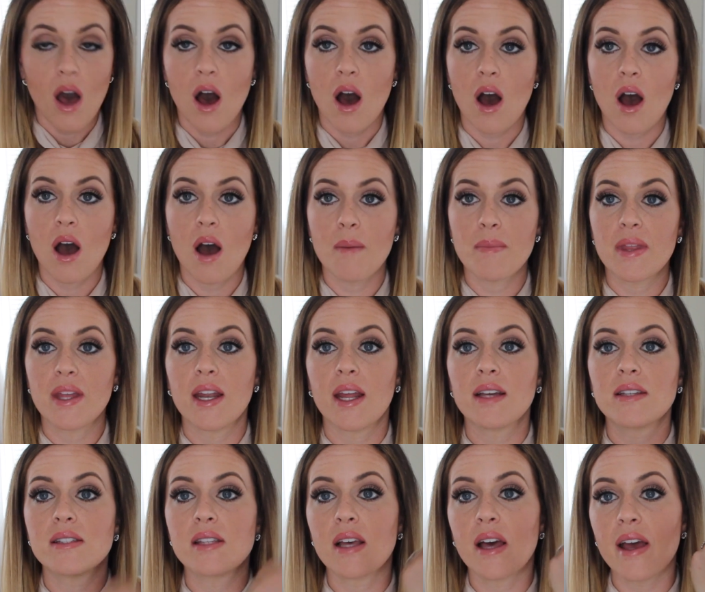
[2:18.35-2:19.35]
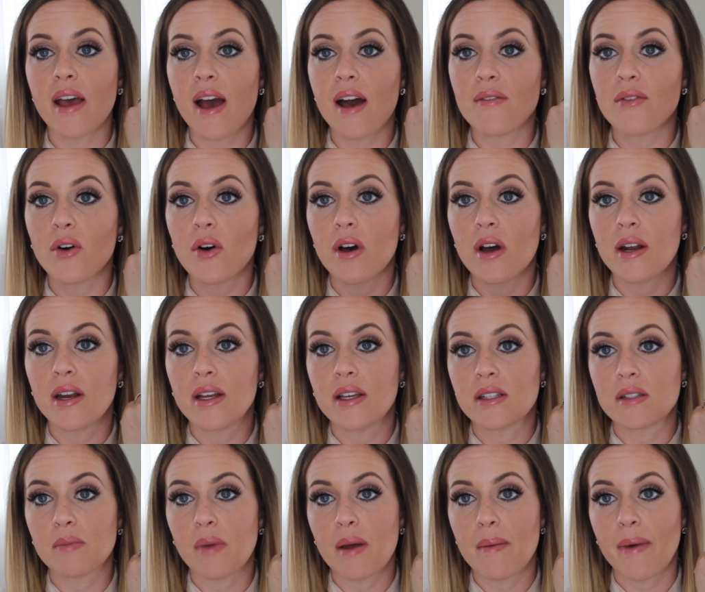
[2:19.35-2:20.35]
Um, the next thing I have on
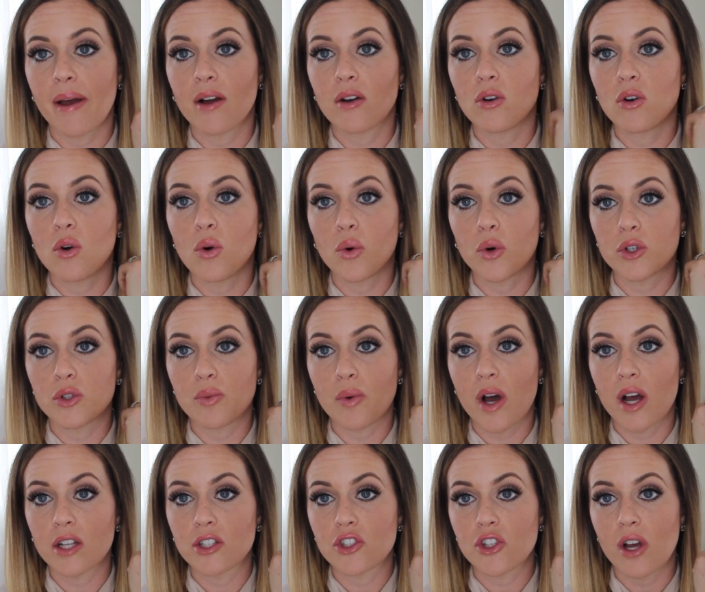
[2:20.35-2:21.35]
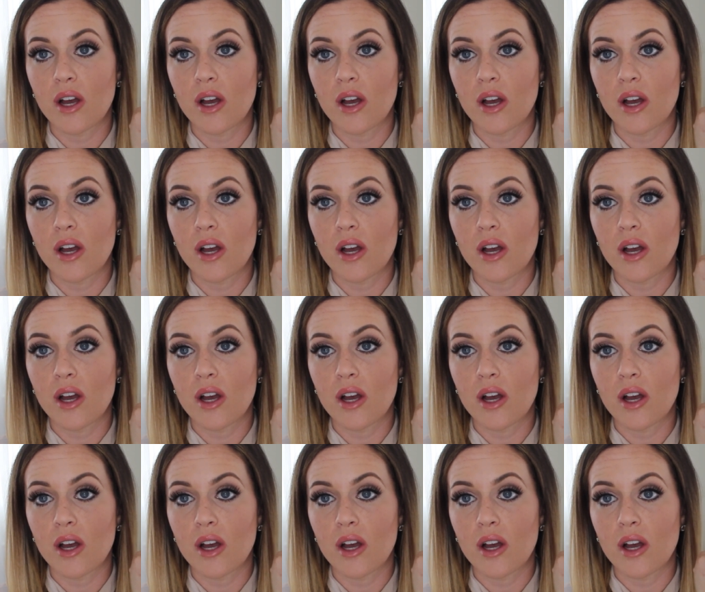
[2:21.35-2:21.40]
is my Michael Kors watch.